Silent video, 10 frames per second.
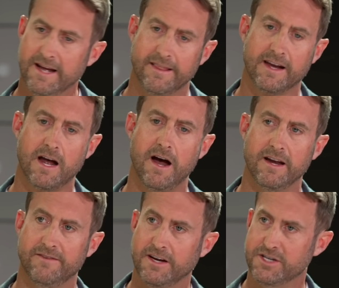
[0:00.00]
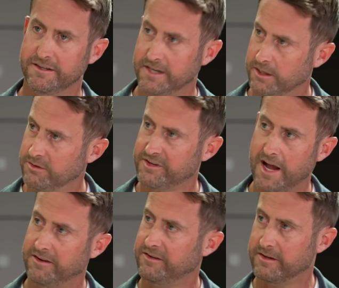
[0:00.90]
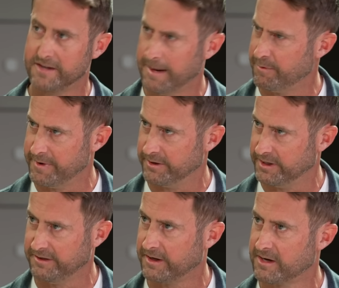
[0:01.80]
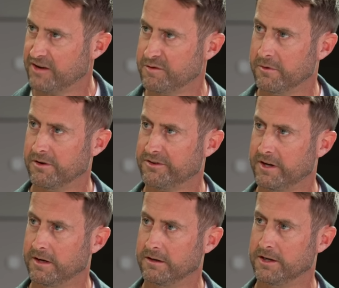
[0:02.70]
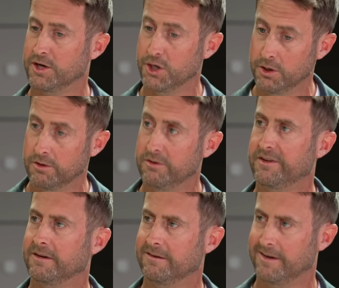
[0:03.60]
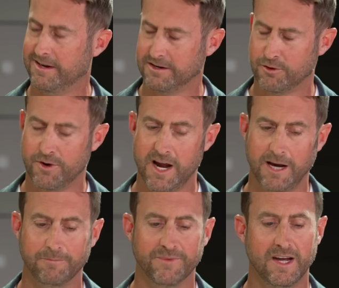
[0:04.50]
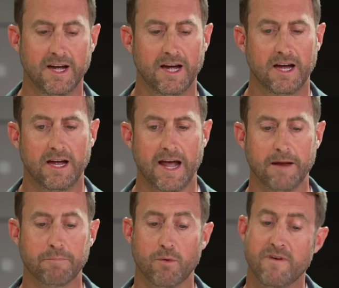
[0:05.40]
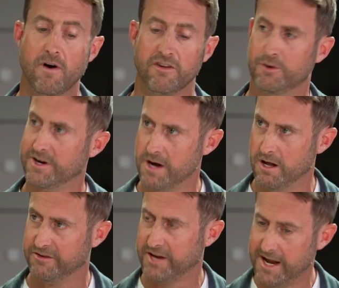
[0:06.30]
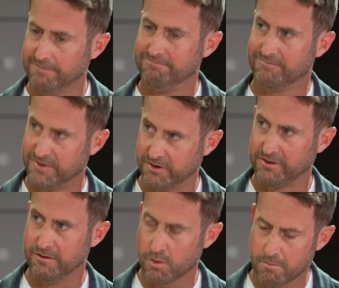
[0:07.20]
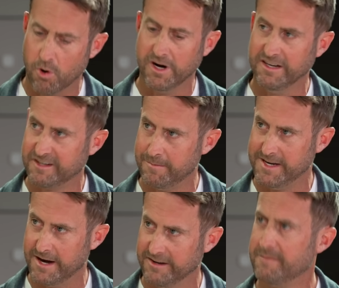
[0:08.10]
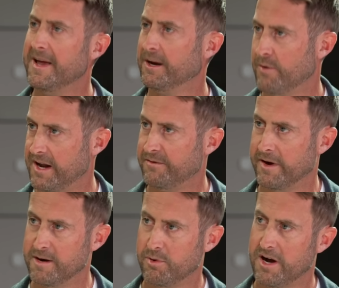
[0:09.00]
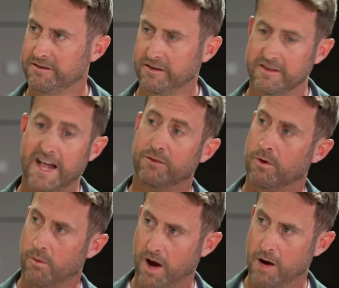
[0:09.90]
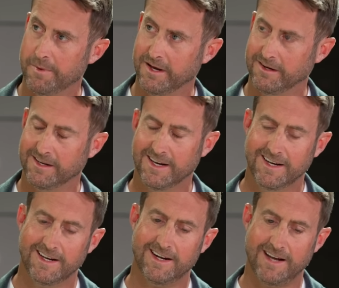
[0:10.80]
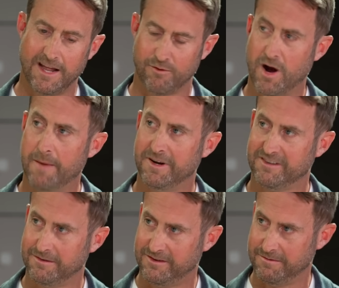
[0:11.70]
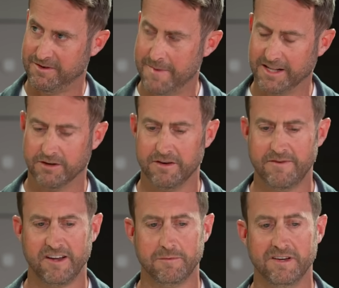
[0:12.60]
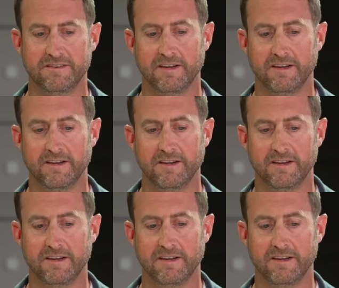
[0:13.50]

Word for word: the kind of agentic use cases and capabilities that customers can, can use and, and create. And but we've also acknowledged, hey, there's more needs to be done to make it ready for enterprises, and that's where we're helping uh, Anthropic to, to, to make those investments,